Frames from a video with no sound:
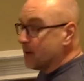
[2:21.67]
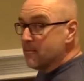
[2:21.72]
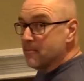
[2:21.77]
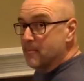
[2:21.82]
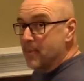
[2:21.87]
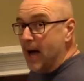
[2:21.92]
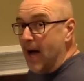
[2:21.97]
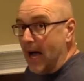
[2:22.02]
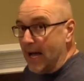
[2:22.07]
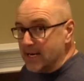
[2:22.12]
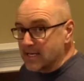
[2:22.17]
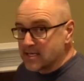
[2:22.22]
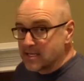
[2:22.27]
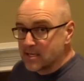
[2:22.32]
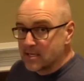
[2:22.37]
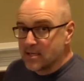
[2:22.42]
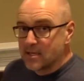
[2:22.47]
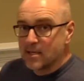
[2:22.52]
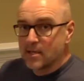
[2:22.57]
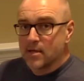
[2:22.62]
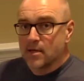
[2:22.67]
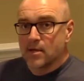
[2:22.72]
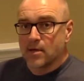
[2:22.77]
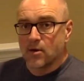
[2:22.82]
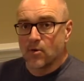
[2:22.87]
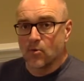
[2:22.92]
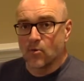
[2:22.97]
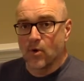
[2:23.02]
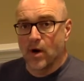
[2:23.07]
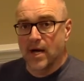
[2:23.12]
But
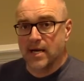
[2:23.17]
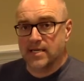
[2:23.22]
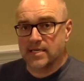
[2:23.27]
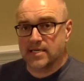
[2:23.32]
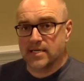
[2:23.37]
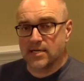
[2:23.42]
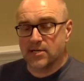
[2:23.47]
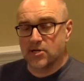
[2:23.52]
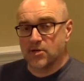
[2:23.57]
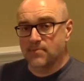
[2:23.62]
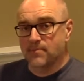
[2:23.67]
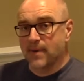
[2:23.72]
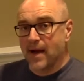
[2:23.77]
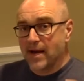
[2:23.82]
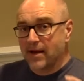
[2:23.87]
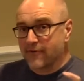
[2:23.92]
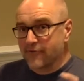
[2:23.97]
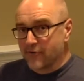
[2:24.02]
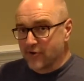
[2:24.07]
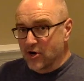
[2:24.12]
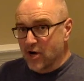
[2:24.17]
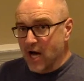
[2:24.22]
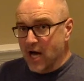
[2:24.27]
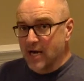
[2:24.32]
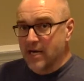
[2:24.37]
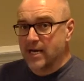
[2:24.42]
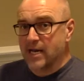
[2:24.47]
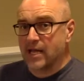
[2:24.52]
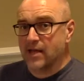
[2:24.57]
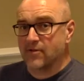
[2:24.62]
what you might have
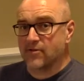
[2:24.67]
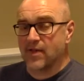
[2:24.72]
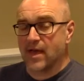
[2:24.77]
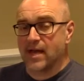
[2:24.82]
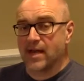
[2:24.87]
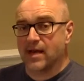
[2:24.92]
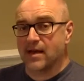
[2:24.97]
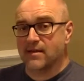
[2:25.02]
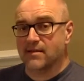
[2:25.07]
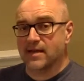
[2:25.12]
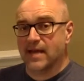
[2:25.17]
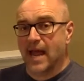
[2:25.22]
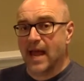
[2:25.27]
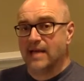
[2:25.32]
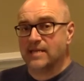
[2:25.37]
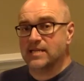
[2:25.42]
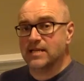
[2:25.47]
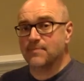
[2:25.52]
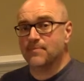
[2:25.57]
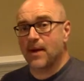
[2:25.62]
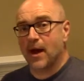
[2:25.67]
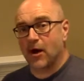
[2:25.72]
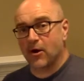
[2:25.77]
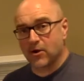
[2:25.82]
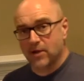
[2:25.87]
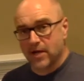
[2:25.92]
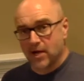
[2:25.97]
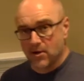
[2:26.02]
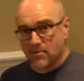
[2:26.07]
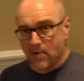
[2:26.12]
forgotten is that it is an
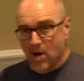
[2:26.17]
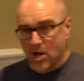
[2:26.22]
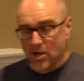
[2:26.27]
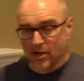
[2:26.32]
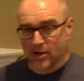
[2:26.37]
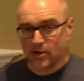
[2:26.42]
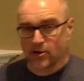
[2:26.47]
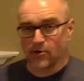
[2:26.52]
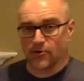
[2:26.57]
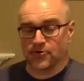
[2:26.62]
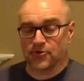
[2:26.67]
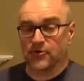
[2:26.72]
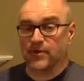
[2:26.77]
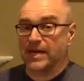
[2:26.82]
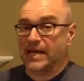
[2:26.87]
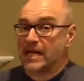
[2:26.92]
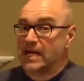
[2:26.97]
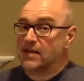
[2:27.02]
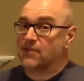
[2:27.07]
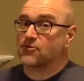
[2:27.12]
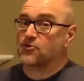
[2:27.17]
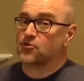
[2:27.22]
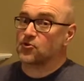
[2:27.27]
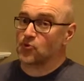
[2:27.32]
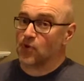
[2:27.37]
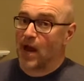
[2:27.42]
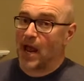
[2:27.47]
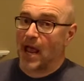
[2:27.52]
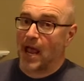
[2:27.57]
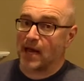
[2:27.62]
antiparallel molecule, so that each
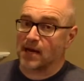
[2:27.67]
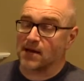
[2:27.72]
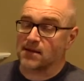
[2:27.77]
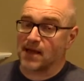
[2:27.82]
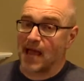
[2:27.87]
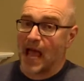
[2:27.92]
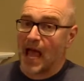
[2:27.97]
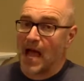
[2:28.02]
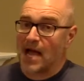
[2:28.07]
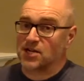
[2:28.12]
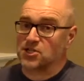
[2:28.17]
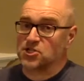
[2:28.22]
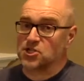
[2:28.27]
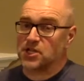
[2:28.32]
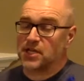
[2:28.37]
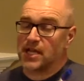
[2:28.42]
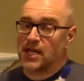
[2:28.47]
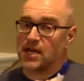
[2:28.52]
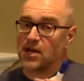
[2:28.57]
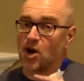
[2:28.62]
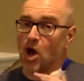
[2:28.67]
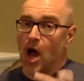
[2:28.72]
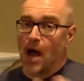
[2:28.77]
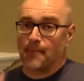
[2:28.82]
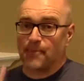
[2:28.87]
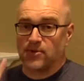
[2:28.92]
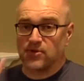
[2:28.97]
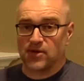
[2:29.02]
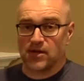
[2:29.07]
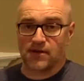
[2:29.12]
strand is actually in an
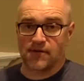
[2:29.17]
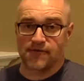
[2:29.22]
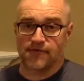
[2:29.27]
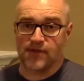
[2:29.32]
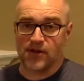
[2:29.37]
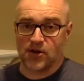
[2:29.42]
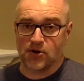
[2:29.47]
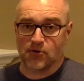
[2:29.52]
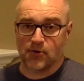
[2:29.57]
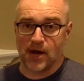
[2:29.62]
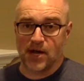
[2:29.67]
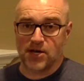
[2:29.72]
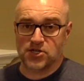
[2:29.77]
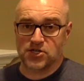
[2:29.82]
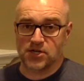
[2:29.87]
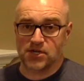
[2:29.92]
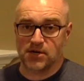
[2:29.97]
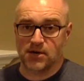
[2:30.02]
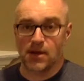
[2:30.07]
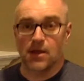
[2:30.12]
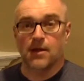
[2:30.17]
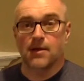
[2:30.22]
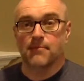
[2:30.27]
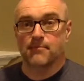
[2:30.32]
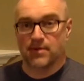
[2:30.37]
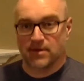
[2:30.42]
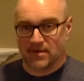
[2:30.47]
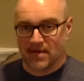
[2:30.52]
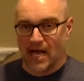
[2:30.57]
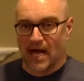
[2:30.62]
opposite configuration
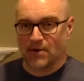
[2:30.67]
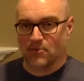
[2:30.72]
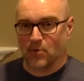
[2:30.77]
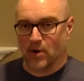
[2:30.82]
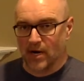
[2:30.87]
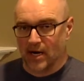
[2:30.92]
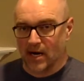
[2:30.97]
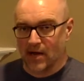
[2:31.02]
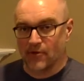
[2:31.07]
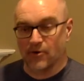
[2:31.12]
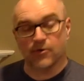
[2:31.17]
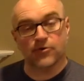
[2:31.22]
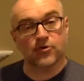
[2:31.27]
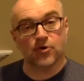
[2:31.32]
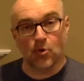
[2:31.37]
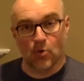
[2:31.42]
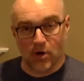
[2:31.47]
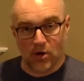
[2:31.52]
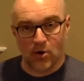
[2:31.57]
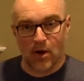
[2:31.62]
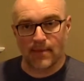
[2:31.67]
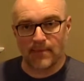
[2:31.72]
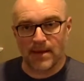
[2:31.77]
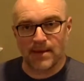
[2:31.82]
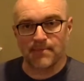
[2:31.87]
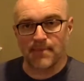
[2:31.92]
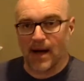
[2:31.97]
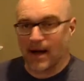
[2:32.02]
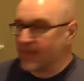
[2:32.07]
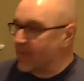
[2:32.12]
beside one another. So what do I
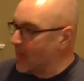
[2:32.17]
mean by